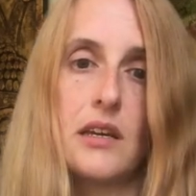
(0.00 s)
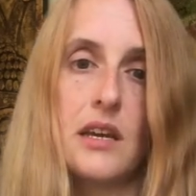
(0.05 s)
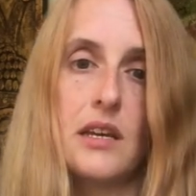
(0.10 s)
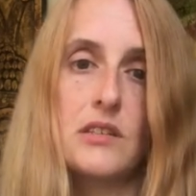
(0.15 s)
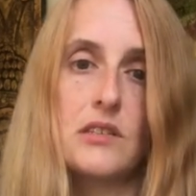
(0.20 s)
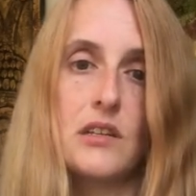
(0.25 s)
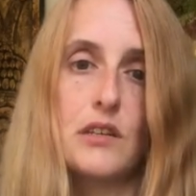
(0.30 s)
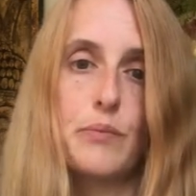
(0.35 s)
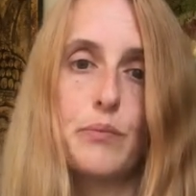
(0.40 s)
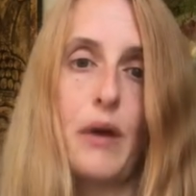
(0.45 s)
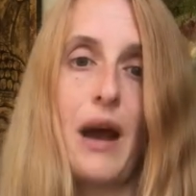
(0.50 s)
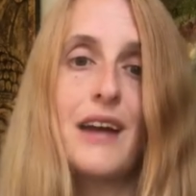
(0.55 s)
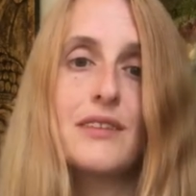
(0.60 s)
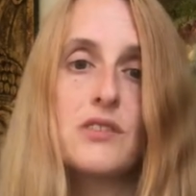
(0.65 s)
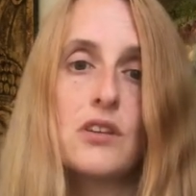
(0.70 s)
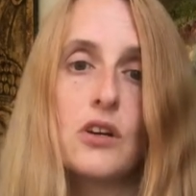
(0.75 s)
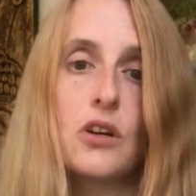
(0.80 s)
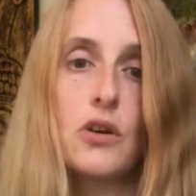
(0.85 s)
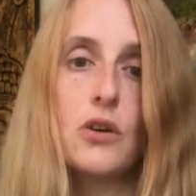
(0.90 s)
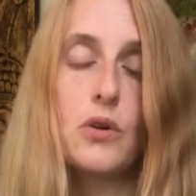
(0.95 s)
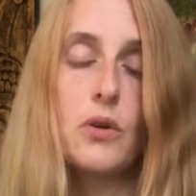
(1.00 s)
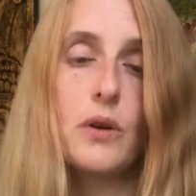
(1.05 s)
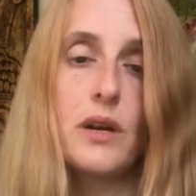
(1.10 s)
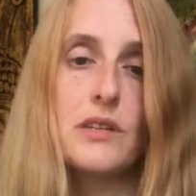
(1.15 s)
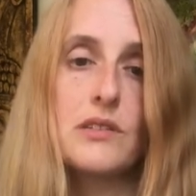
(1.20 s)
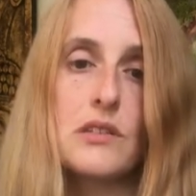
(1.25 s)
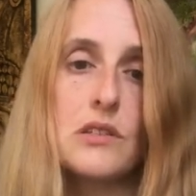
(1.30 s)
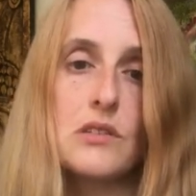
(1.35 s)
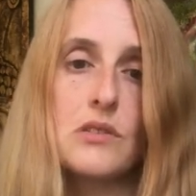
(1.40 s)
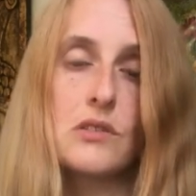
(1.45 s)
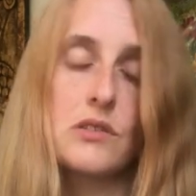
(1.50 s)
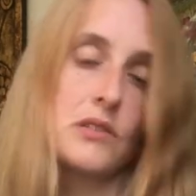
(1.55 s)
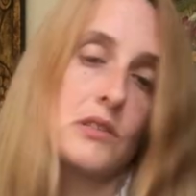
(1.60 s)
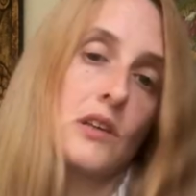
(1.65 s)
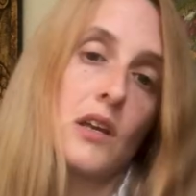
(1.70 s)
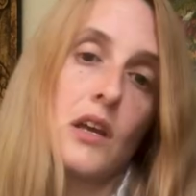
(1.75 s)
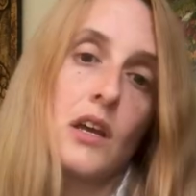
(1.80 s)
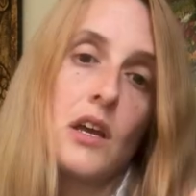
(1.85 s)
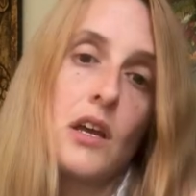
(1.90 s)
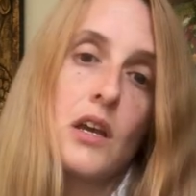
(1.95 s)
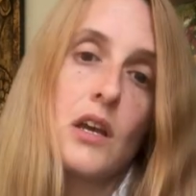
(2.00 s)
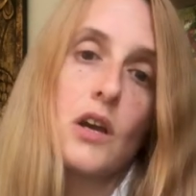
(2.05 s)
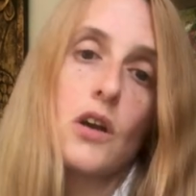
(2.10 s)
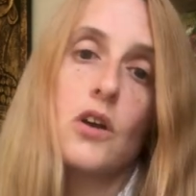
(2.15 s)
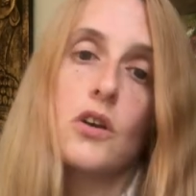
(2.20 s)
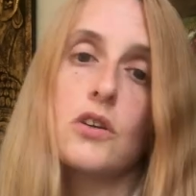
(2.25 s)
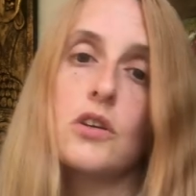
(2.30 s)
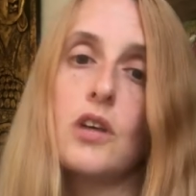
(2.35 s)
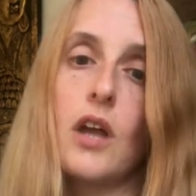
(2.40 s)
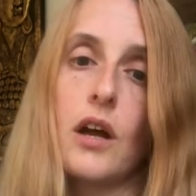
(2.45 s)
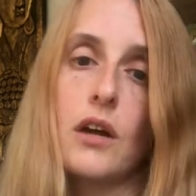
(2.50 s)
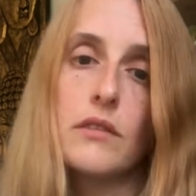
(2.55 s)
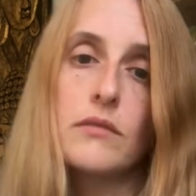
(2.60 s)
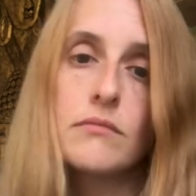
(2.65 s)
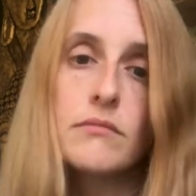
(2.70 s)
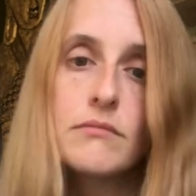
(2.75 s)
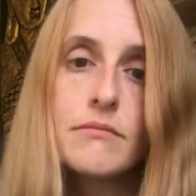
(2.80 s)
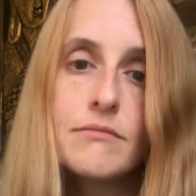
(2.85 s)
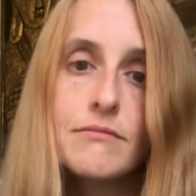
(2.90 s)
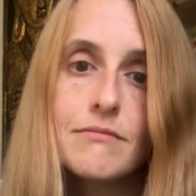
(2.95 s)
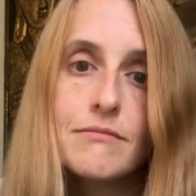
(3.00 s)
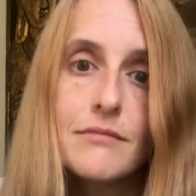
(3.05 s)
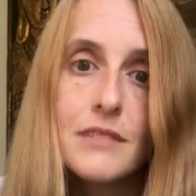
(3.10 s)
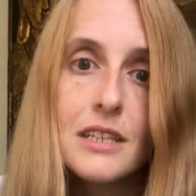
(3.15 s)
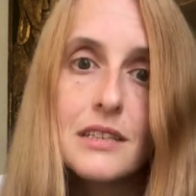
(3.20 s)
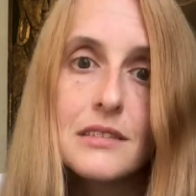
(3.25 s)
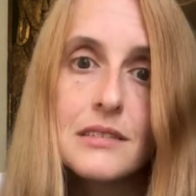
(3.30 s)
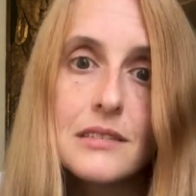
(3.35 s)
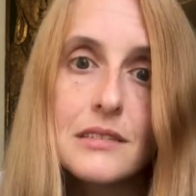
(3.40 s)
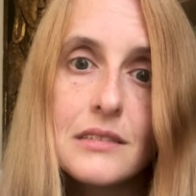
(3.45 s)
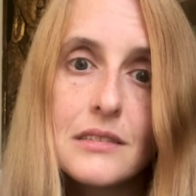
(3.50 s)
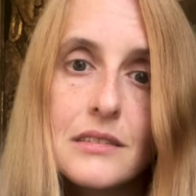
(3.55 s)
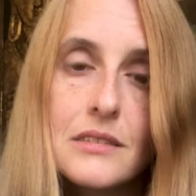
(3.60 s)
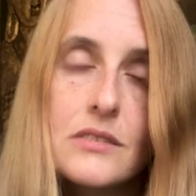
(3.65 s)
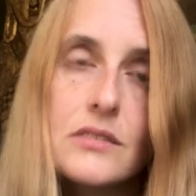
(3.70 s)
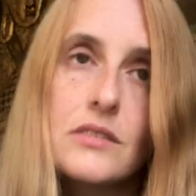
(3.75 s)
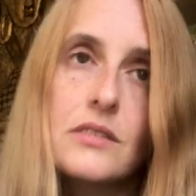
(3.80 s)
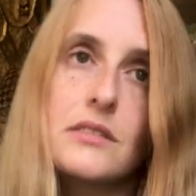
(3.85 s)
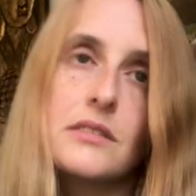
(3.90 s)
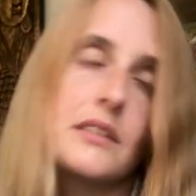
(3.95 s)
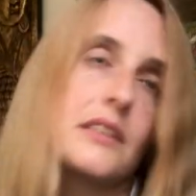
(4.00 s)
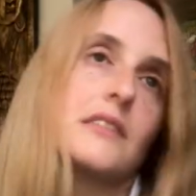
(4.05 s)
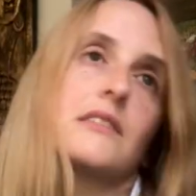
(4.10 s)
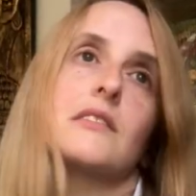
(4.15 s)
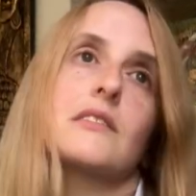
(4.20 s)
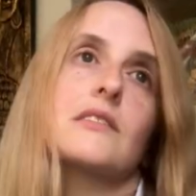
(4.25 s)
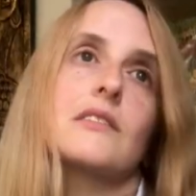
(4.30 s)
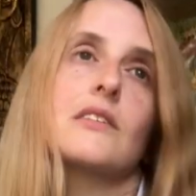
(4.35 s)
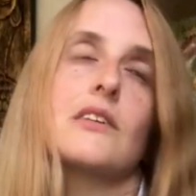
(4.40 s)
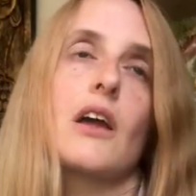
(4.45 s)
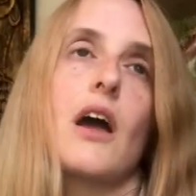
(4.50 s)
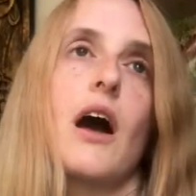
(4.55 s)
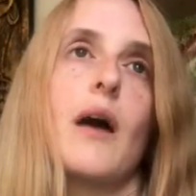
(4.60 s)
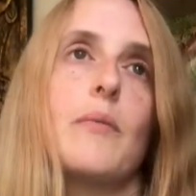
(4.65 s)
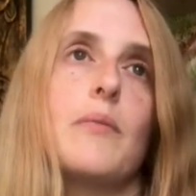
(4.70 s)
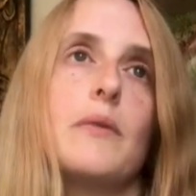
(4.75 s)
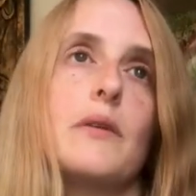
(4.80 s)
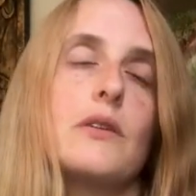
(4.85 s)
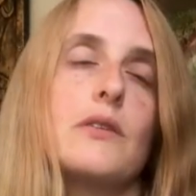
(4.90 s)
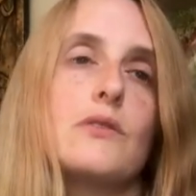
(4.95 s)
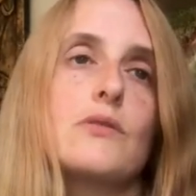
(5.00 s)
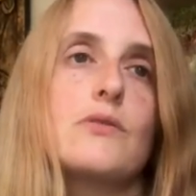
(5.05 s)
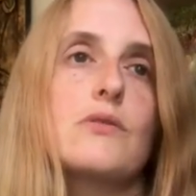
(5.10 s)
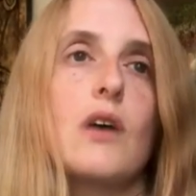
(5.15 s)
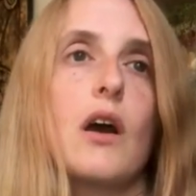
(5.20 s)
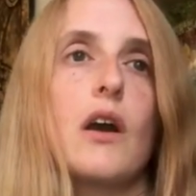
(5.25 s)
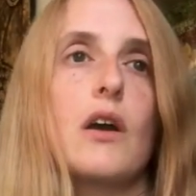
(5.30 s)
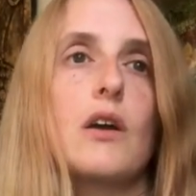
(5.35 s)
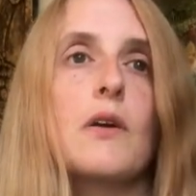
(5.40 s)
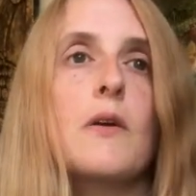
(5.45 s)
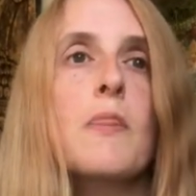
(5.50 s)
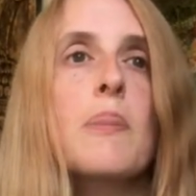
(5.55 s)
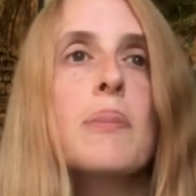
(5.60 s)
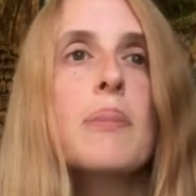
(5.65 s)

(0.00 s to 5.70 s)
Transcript: Is this practical? Is this, you know, is this going to happen? So,